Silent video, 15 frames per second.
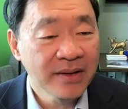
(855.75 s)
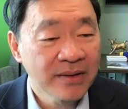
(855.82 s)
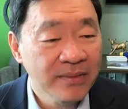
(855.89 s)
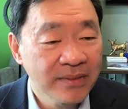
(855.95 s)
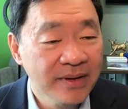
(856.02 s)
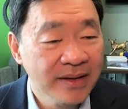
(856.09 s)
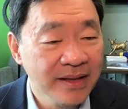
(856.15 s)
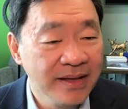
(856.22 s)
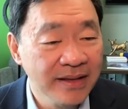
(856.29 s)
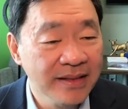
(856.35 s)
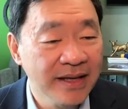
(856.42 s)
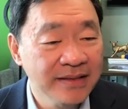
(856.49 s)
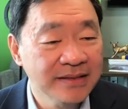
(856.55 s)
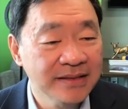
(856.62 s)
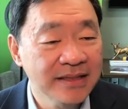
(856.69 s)
really a
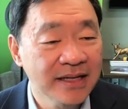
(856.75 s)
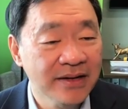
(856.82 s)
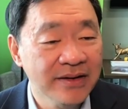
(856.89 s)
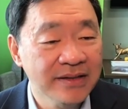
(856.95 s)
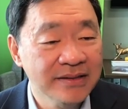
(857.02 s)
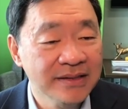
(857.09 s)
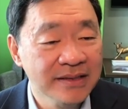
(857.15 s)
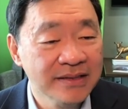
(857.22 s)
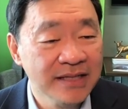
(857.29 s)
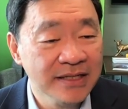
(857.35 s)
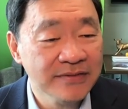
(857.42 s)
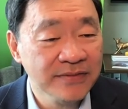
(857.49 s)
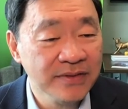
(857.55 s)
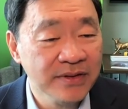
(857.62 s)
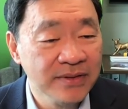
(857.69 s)
legendary
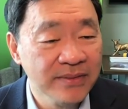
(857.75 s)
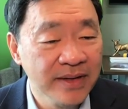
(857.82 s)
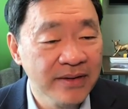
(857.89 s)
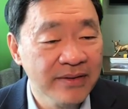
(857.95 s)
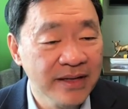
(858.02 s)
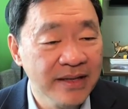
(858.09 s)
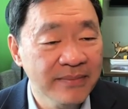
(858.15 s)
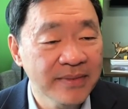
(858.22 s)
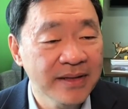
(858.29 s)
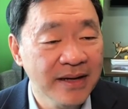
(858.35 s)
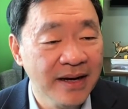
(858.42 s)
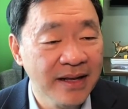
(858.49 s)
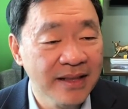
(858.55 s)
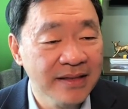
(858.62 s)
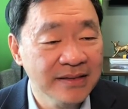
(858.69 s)
successful career in
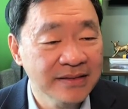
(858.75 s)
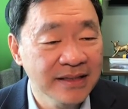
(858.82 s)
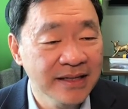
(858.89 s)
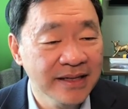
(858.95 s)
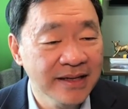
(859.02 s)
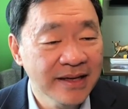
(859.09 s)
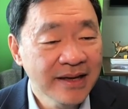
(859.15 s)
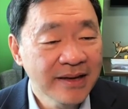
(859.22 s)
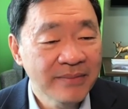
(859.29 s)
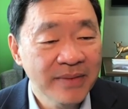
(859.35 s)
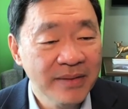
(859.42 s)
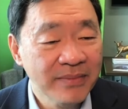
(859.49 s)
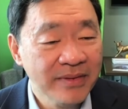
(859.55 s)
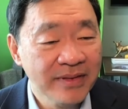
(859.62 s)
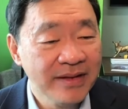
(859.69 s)
immunology,
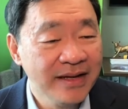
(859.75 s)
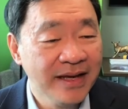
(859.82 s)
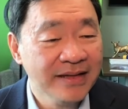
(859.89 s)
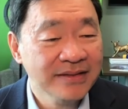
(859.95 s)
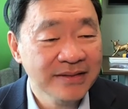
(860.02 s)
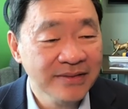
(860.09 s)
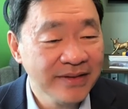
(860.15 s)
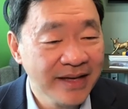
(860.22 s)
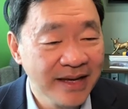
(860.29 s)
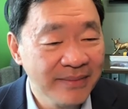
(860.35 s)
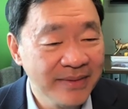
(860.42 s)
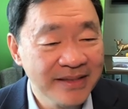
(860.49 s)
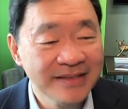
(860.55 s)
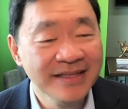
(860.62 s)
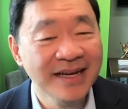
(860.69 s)
member of the National Academy
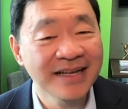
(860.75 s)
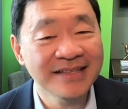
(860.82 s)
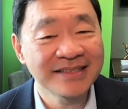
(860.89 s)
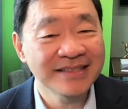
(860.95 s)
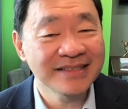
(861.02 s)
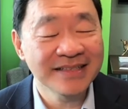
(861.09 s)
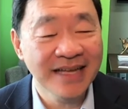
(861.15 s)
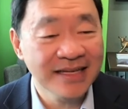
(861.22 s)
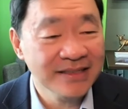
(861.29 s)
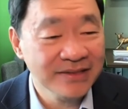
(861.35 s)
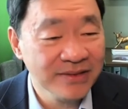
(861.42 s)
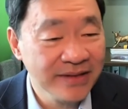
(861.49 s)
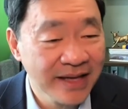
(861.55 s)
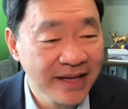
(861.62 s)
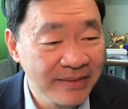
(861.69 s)
of Sciences, National
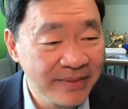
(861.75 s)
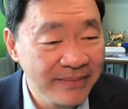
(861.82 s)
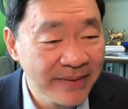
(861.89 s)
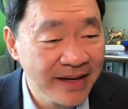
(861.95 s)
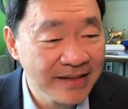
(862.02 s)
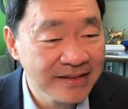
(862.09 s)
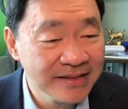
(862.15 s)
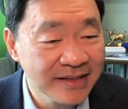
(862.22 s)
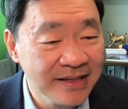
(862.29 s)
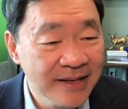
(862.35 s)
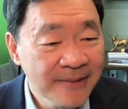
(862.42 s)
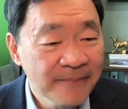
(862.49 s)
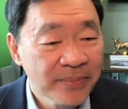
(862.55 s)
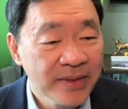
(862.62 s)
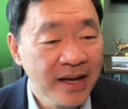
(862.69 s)
Academy of Medicine.
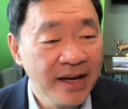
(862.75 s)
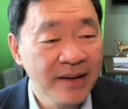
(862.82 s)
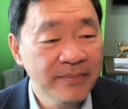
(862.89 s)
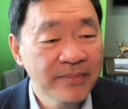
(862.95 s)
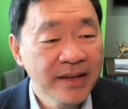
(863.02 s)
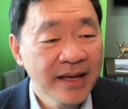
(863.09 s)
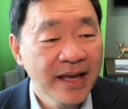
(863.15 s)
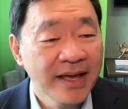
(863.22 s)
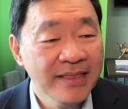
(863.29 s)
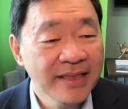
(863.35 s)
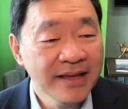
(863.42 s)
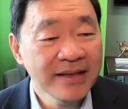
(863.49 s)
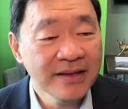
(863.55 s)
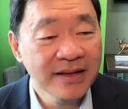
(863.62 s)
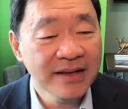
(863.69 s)
And
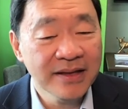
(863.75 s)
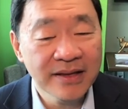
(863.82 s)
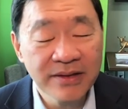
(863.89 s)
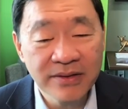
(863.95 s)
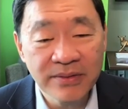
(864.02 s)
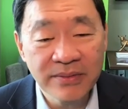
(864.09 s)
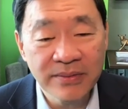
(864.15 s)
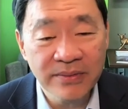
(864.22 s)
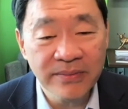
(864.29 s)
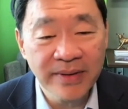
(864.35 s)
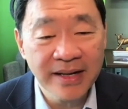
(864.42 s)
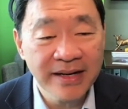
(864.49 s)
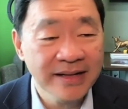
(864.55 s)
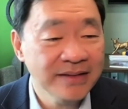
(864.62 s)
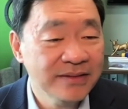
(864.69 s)
then you
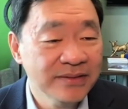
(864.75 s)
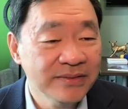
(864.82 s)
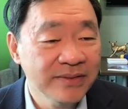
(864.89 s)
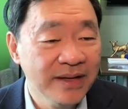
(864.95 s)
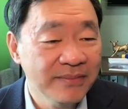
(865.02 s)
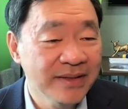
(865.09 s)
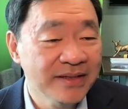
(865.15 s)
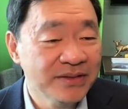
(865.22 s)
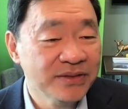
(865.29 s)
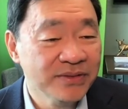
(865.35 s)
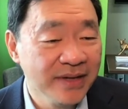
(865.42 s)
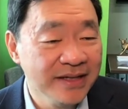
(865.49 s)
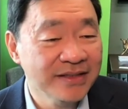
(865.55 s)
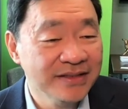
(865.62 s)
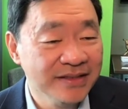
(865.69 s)
went into
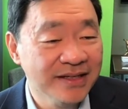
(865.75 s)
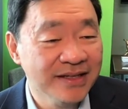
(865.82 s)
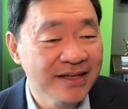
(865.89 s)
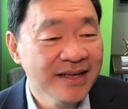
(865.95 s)
administration